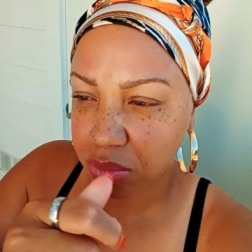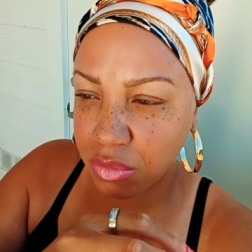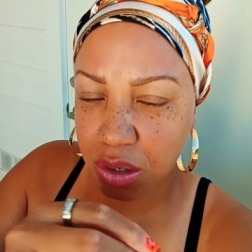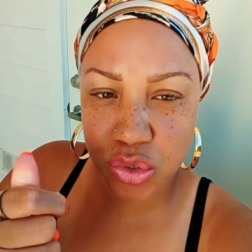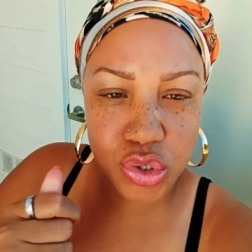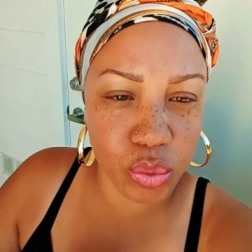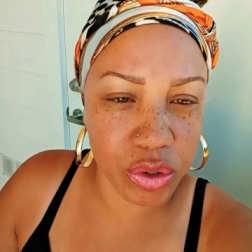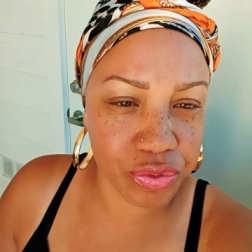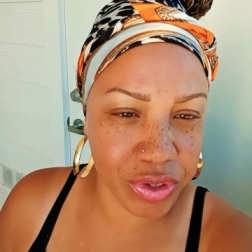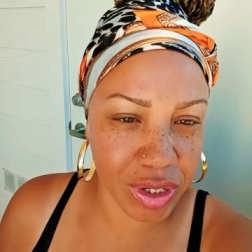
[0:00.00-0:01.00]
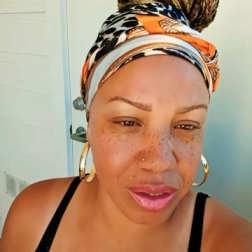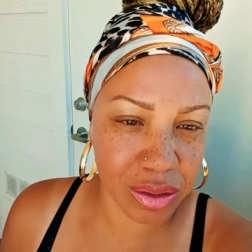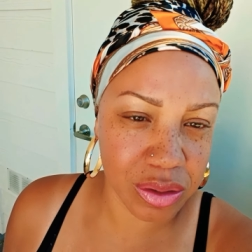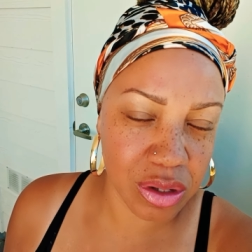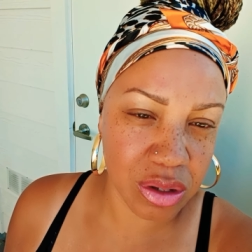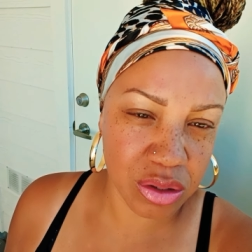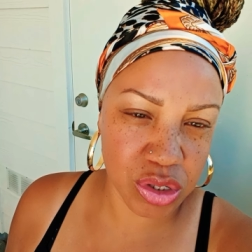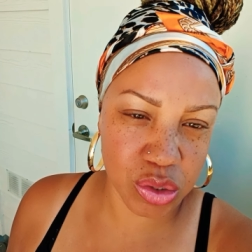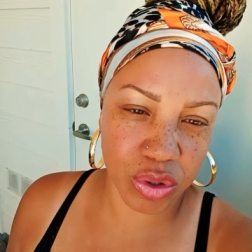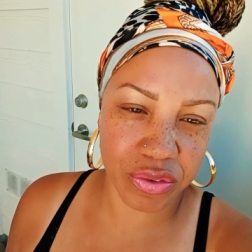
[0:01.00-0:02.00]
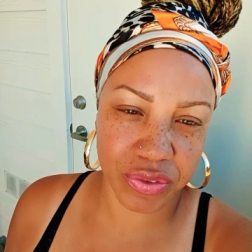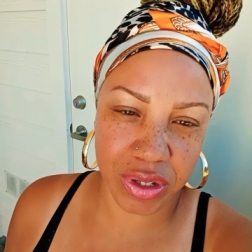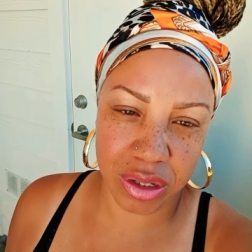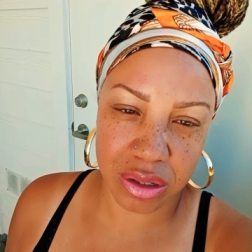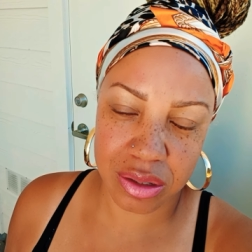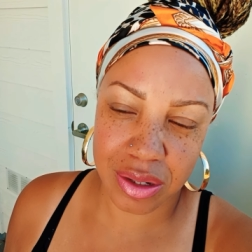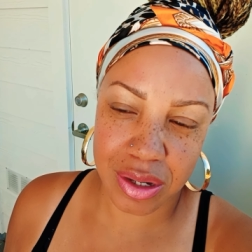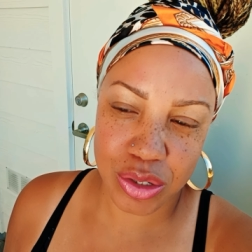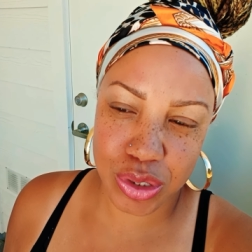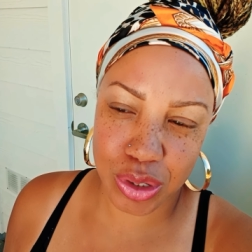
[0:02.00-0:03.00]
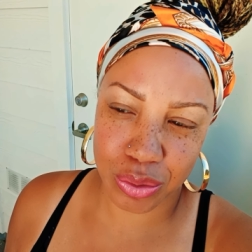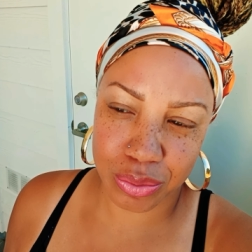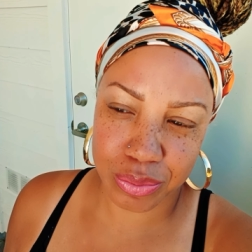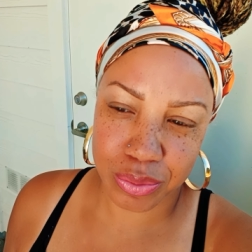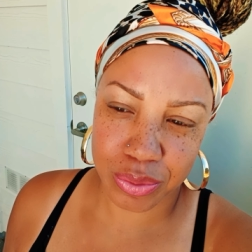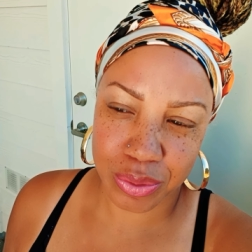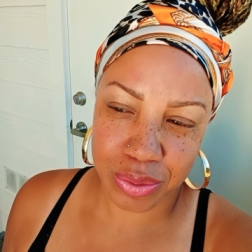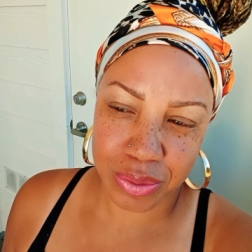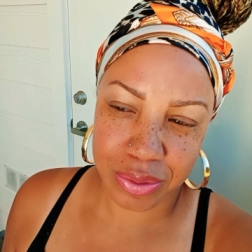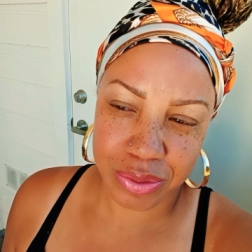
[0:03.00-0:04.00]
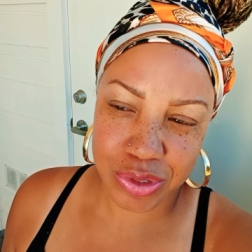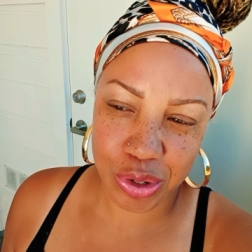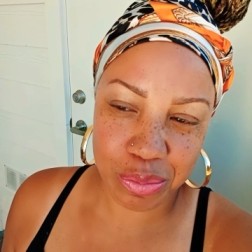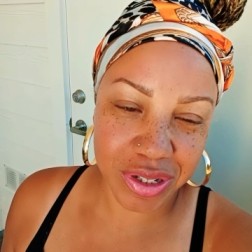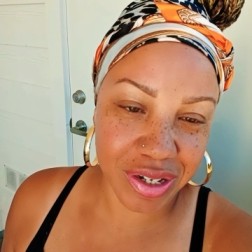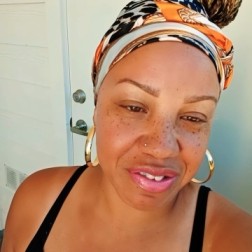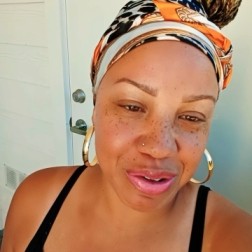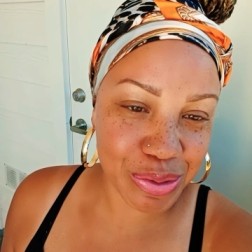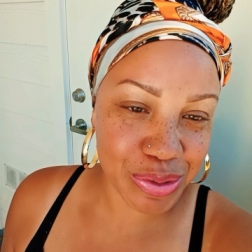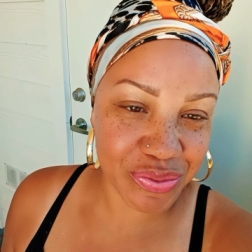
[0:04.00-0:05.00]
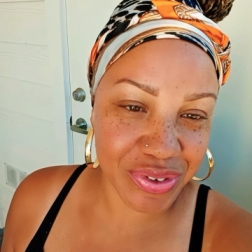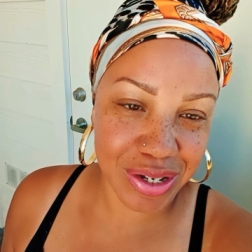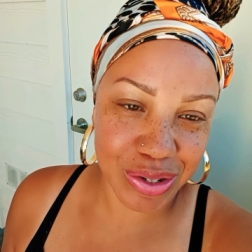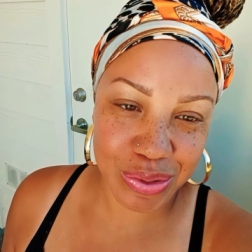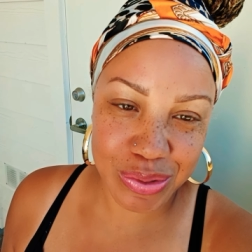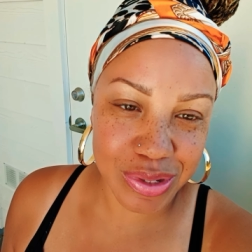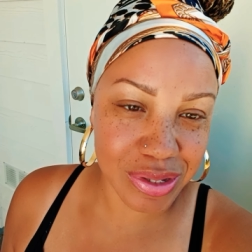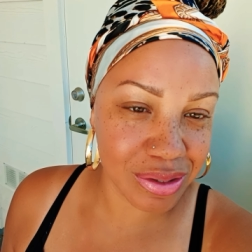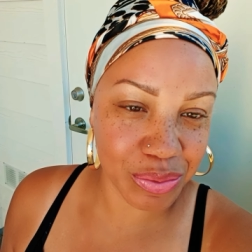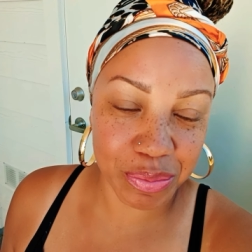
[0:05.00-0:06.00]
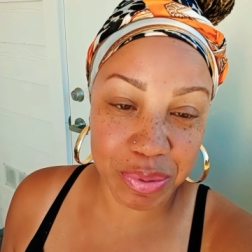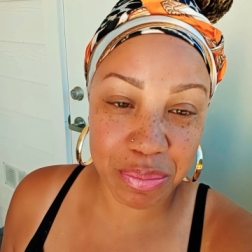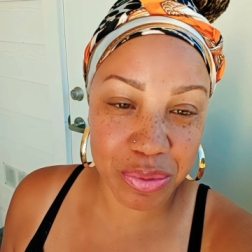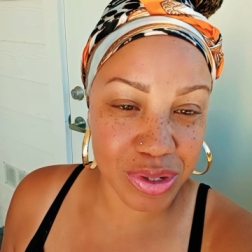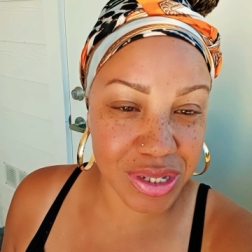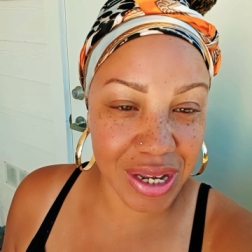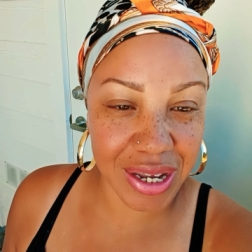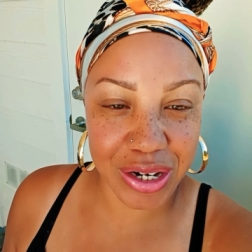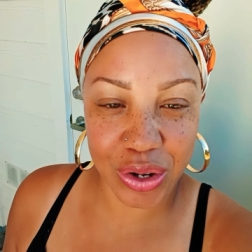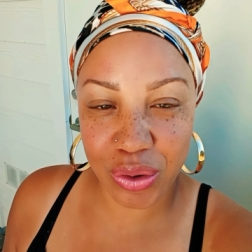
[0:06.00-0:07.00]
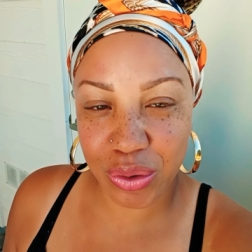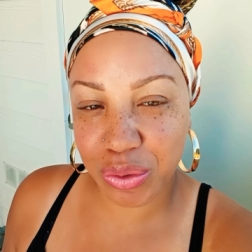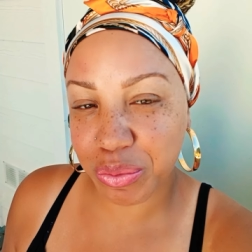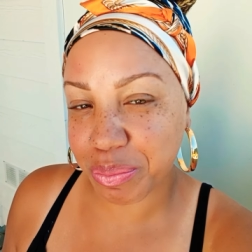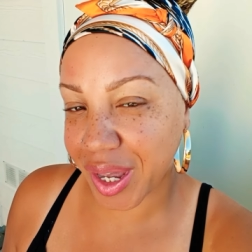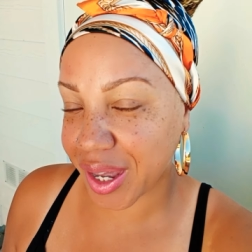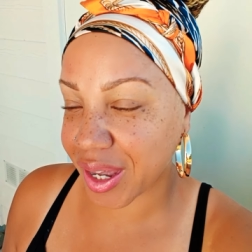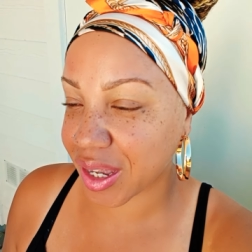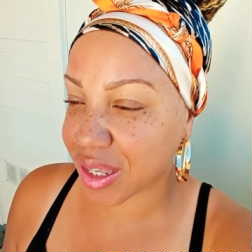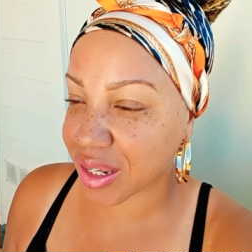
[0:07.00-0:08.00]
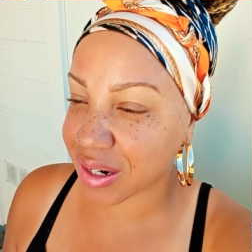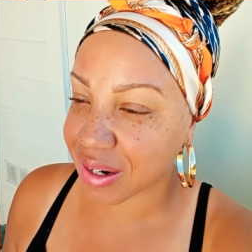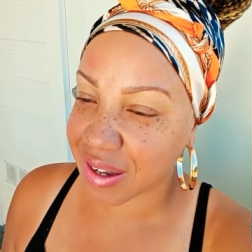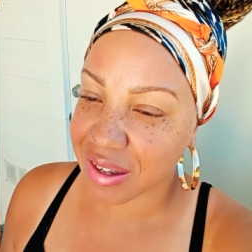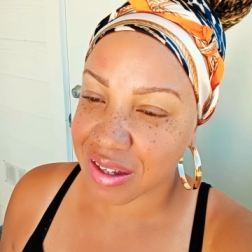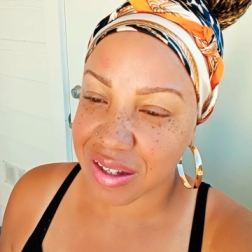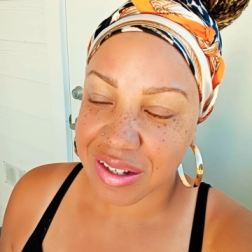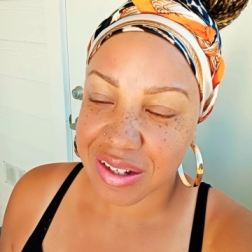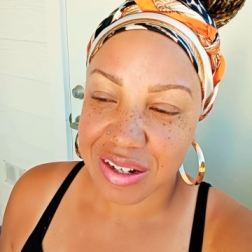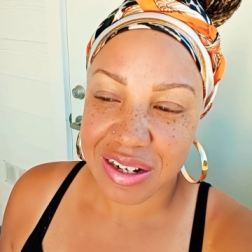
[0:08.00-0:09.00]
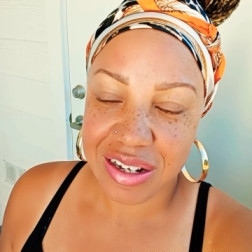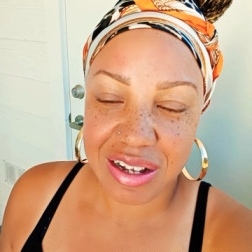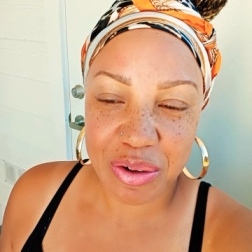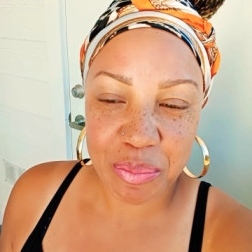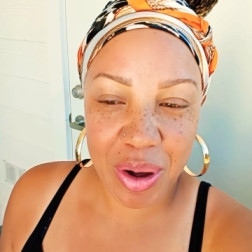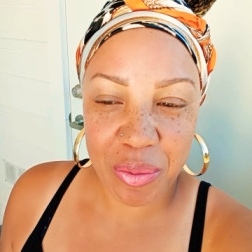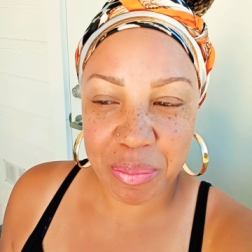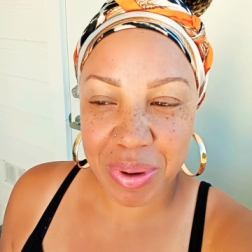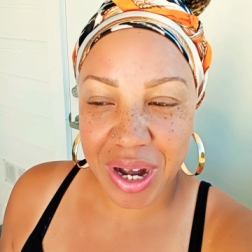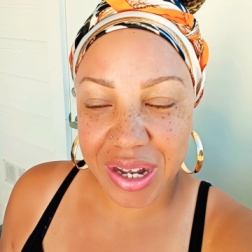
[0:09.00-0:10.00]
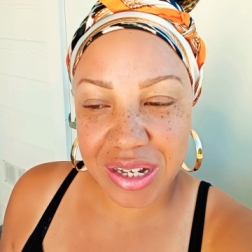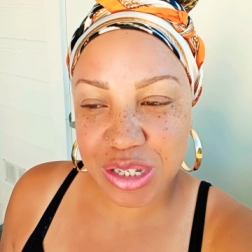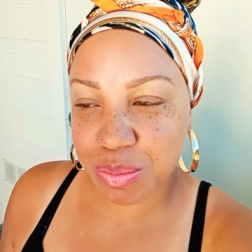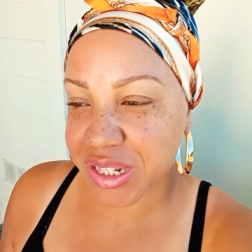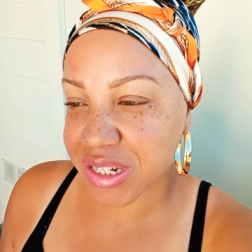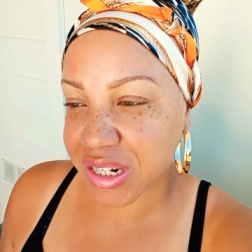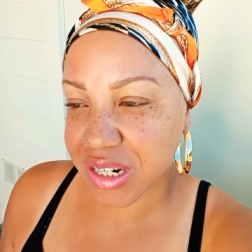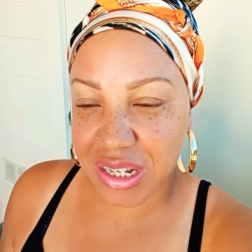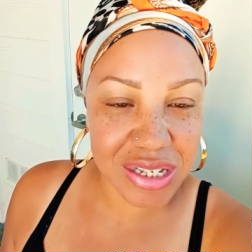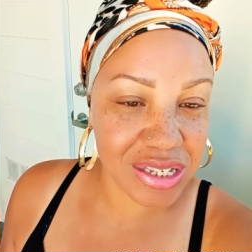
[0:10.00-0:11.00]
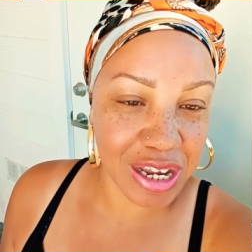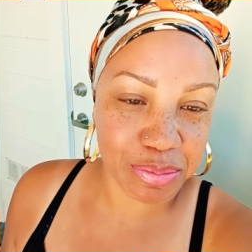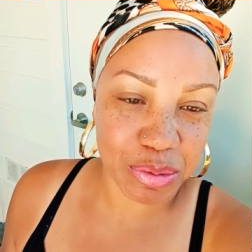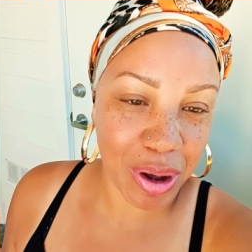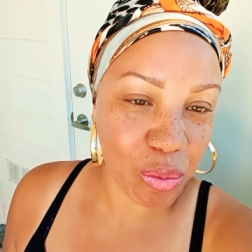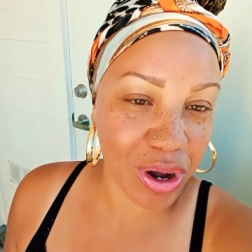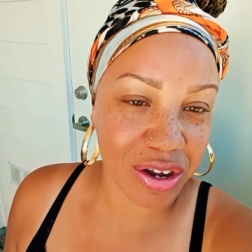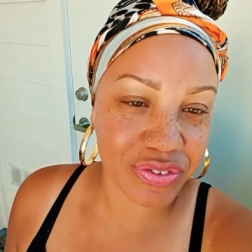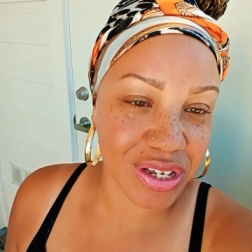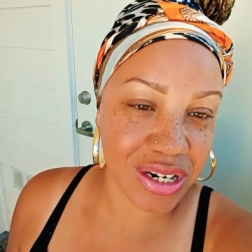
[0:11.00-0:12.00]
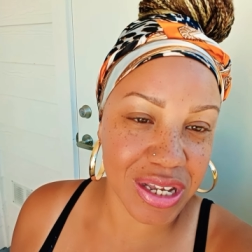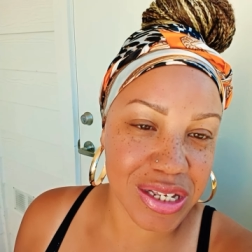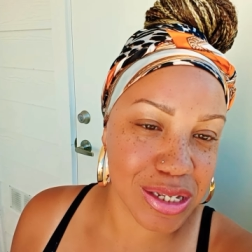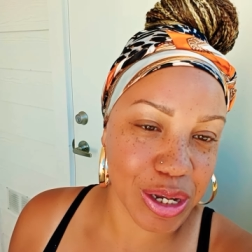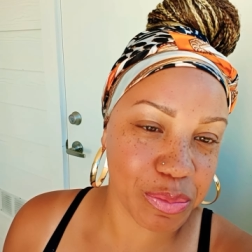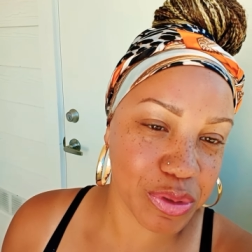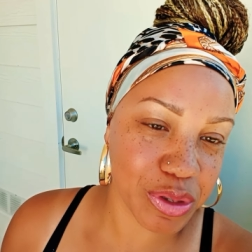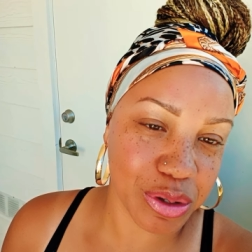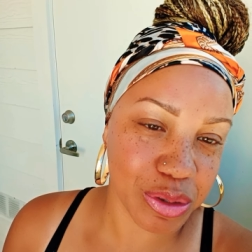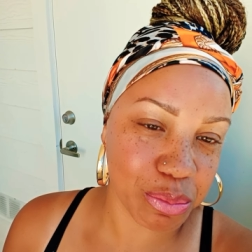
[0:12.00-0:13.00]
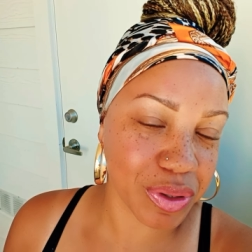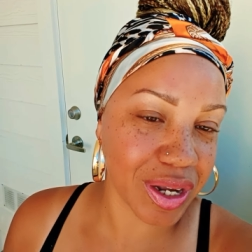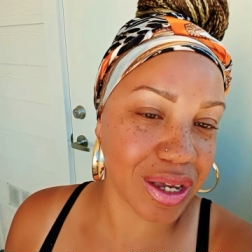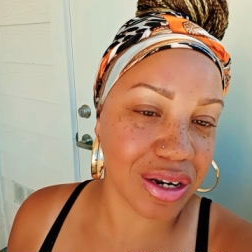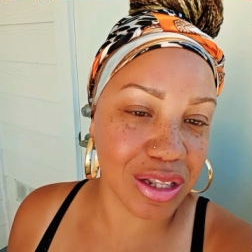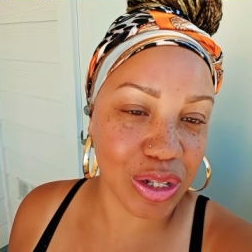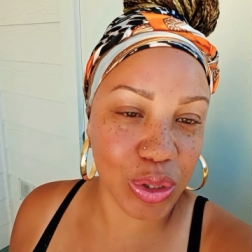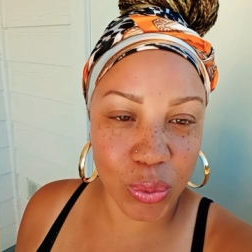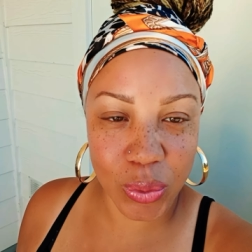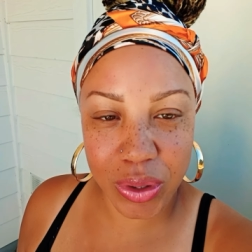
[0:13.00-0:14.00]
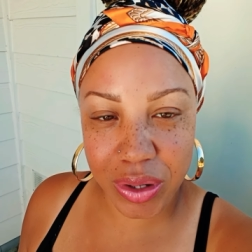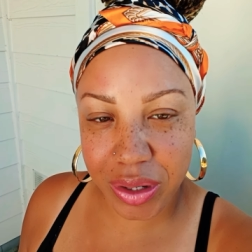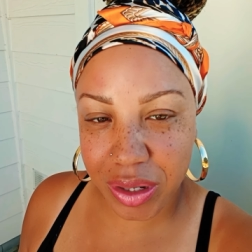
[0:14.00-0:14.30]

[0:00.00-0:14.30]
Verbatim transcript: Swiftly. Swiftly. So don't believe those videos when people are saying, "Oh man, my my husband didn't accept, my wife didn't accept the the plan of the Lord."